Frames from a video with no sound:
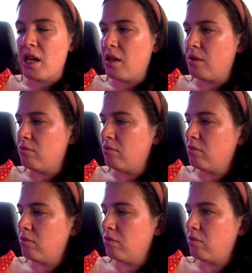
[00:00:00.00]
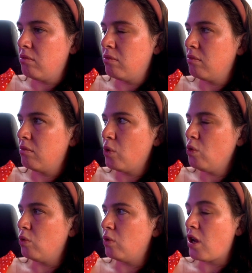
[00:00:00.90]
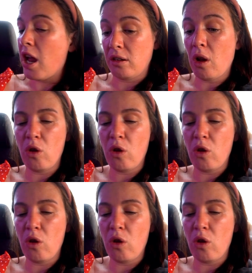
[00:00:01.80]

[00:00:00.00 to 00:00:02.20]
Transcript: um, uh,